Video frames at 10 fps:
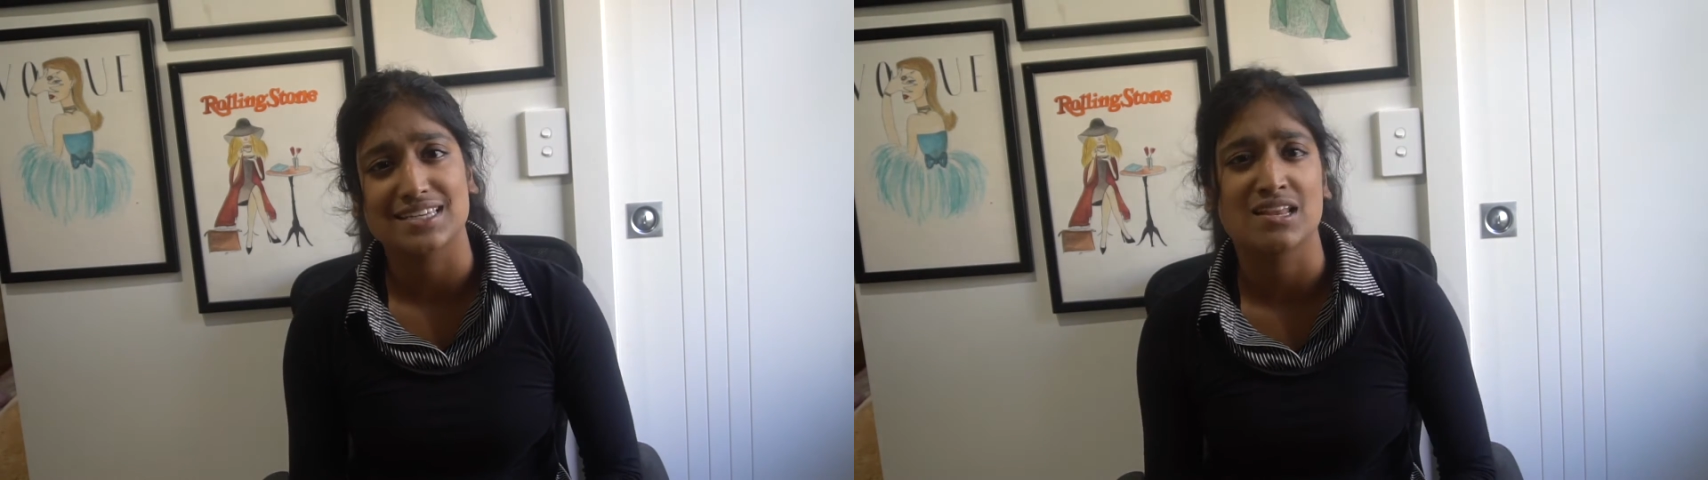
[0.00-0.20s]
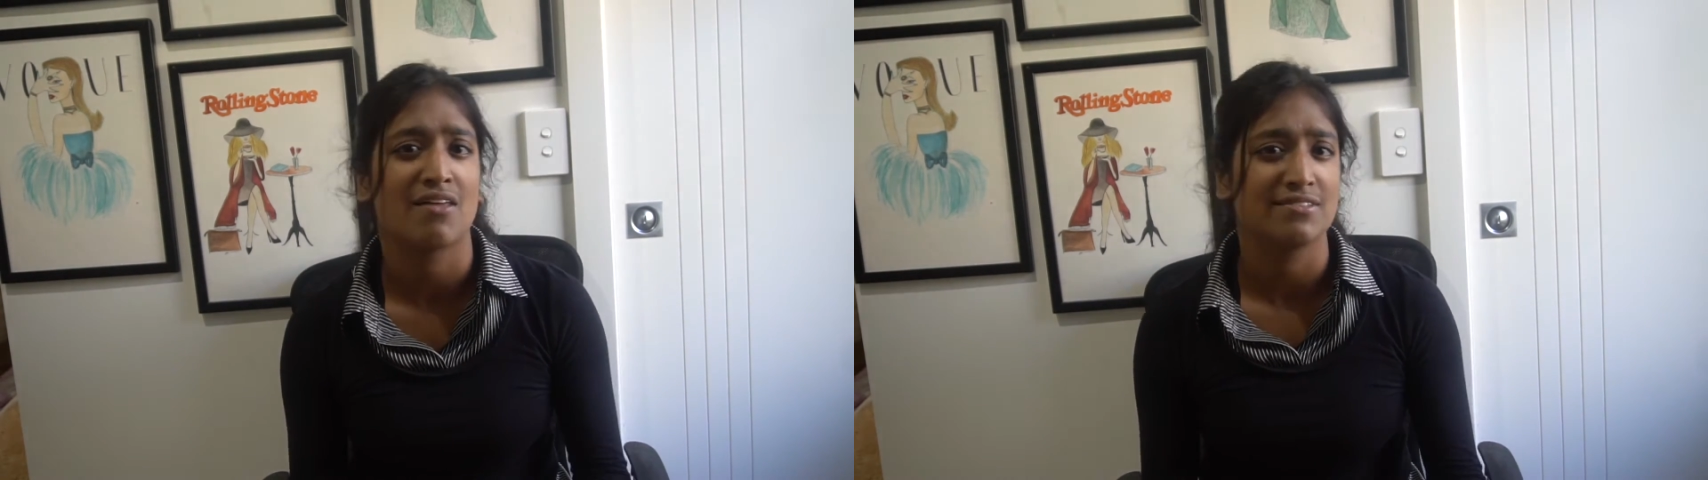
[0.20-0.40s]

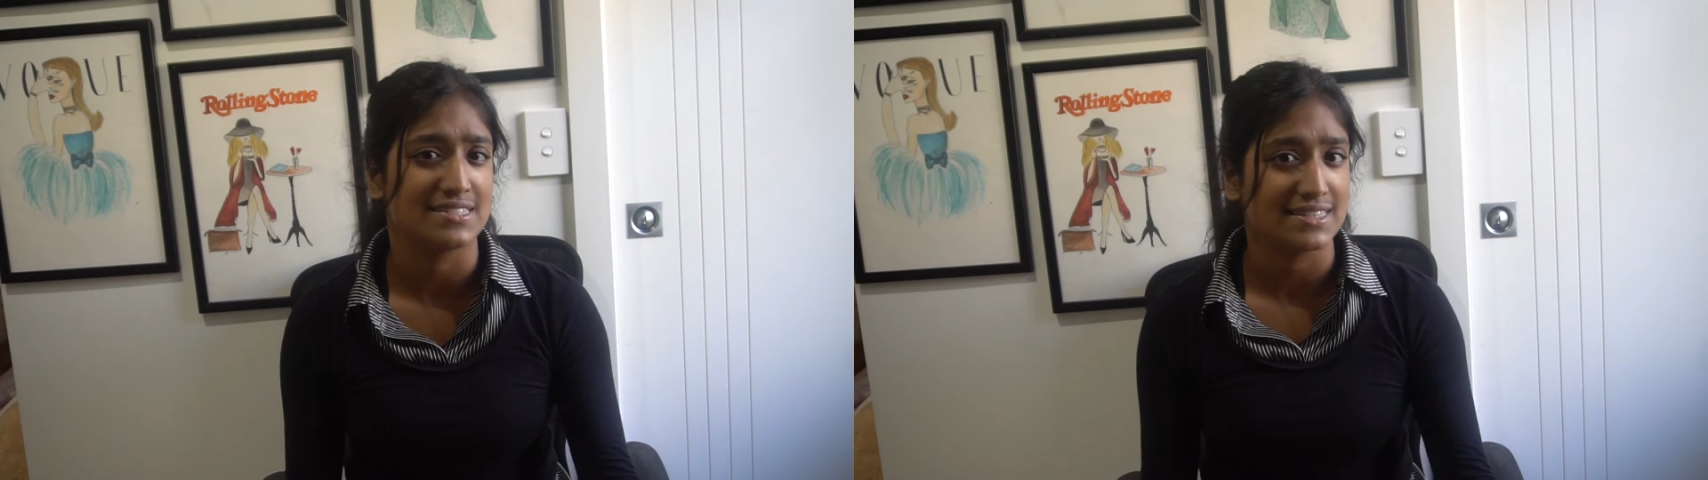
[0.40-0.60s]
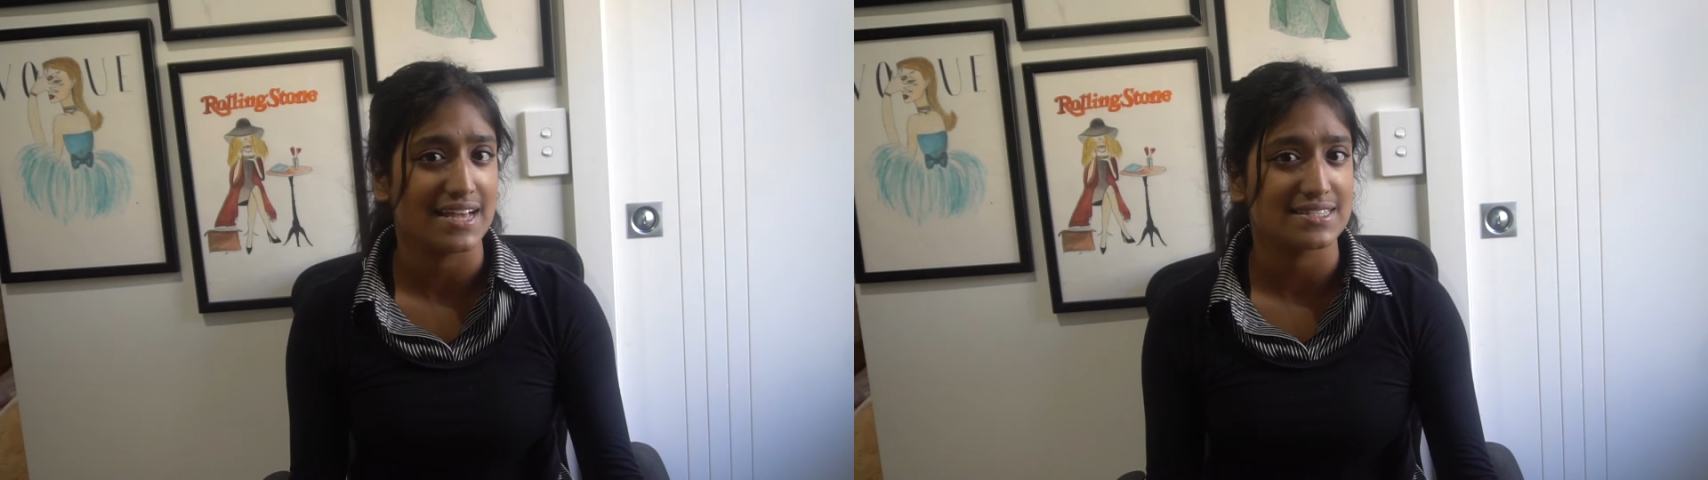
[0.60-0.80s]
and
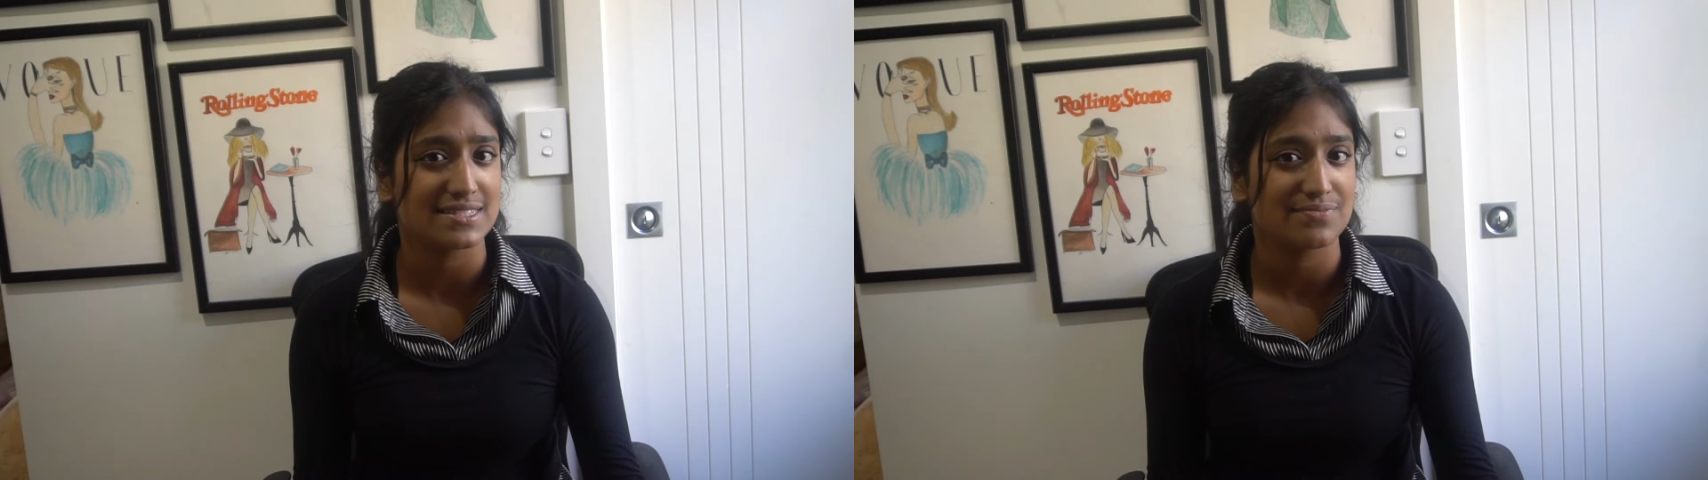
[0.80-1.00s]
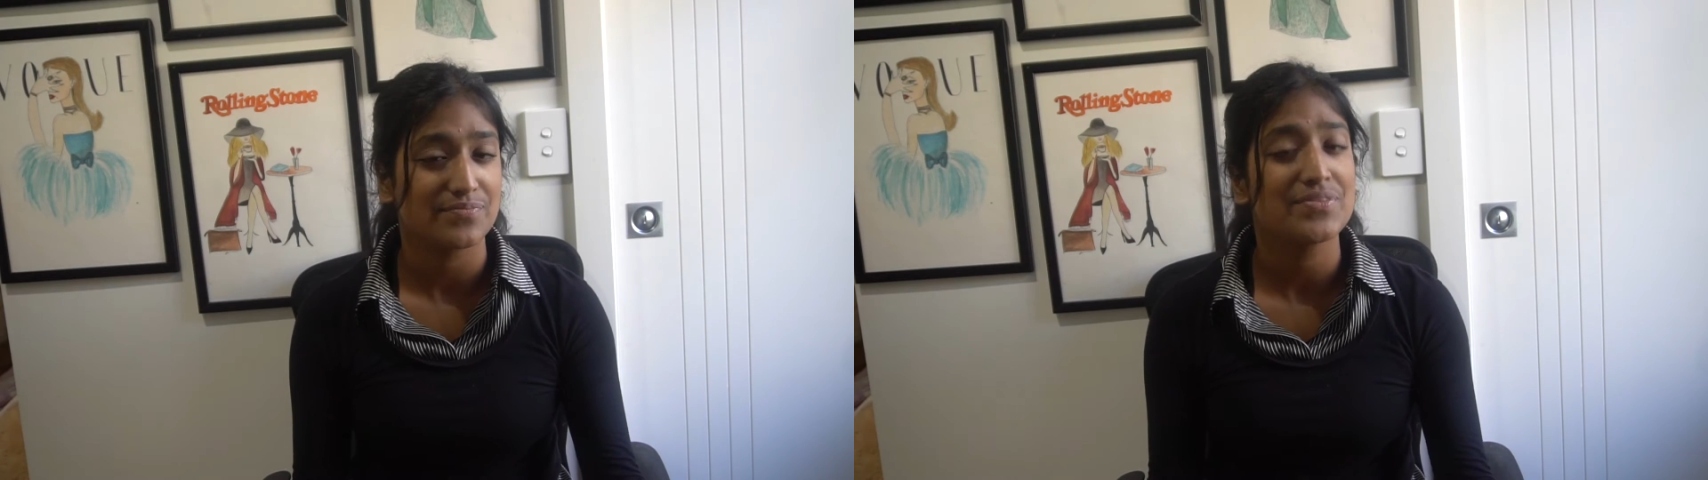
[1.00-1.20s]
others less?